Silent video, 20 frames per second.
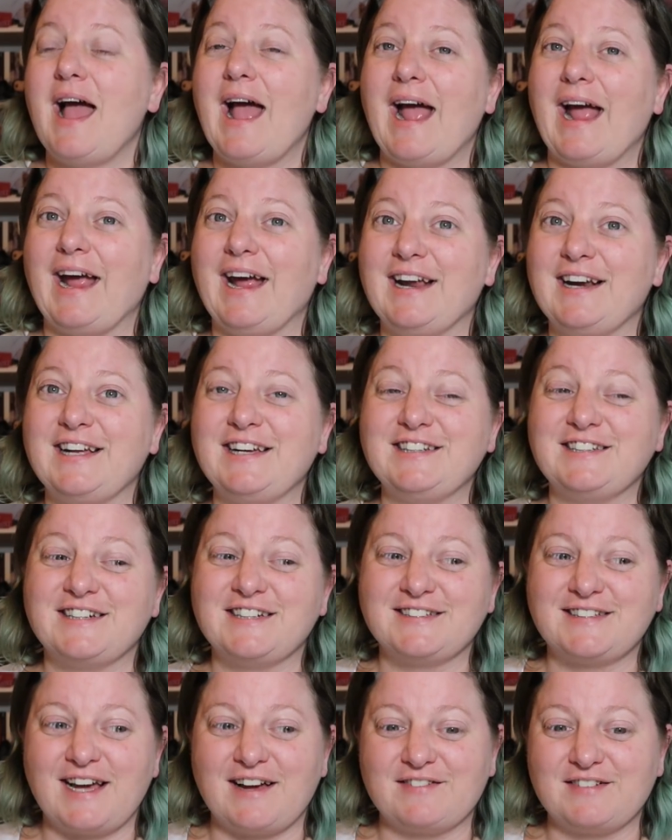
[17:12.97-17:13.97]
And he
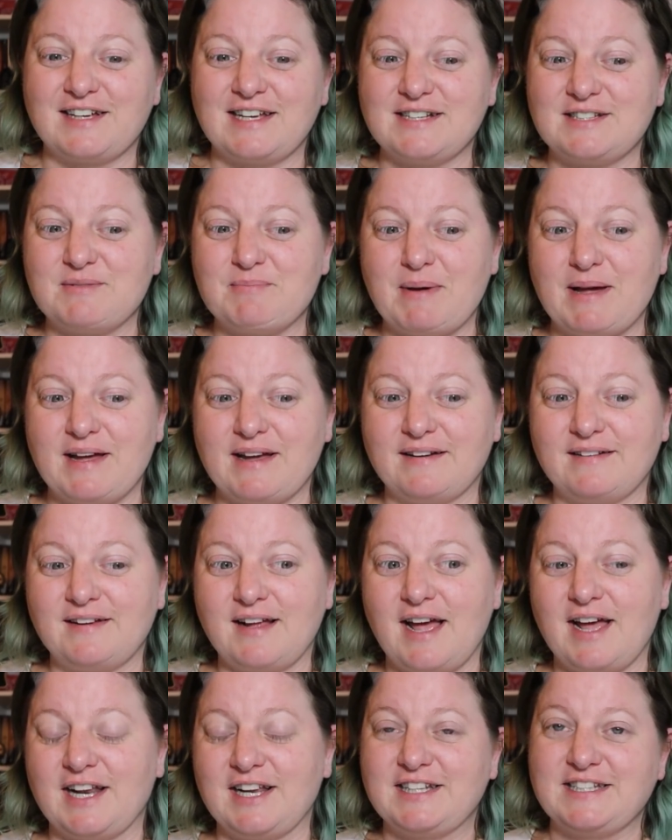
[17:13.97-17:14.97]
does have to get to bed
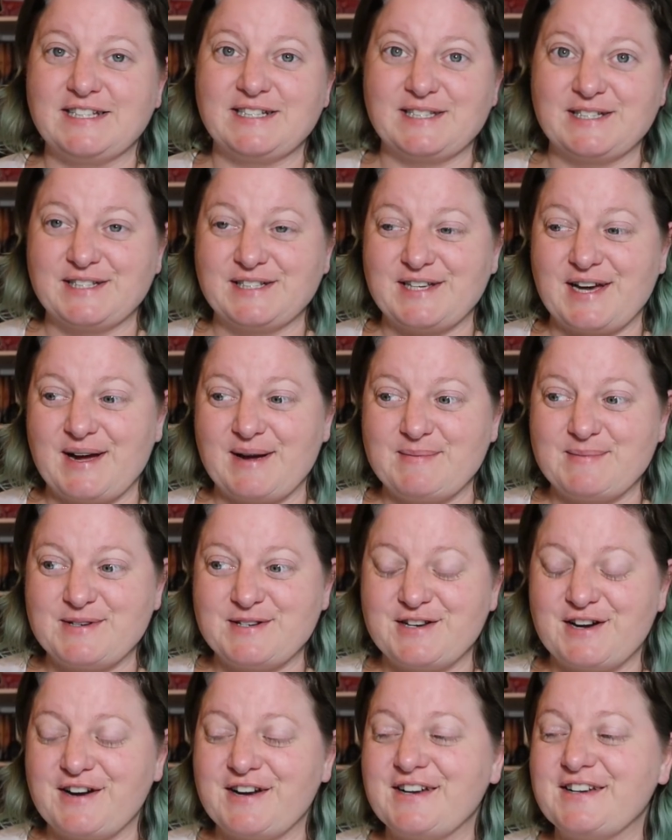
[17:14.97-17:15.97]
at a decent time
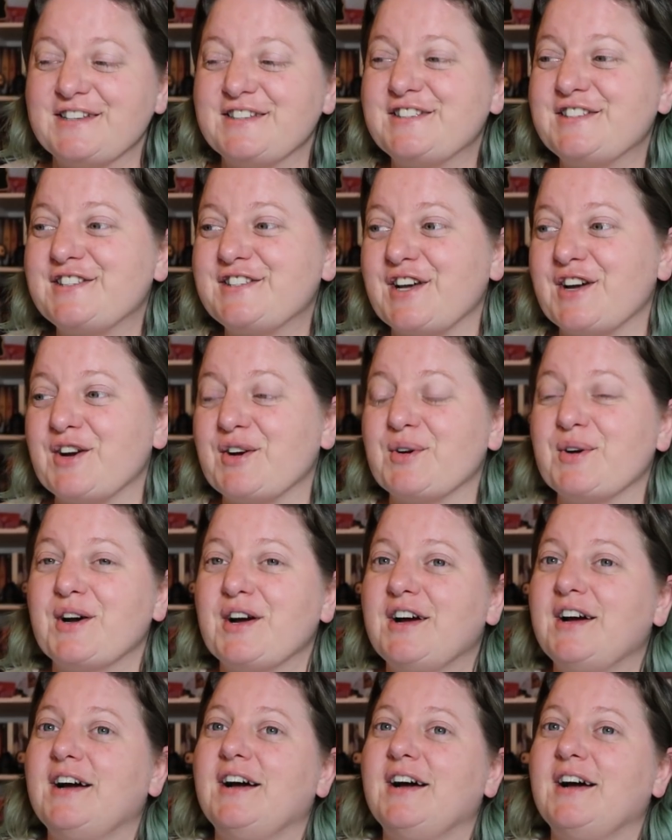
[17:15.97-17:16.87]
tonight, so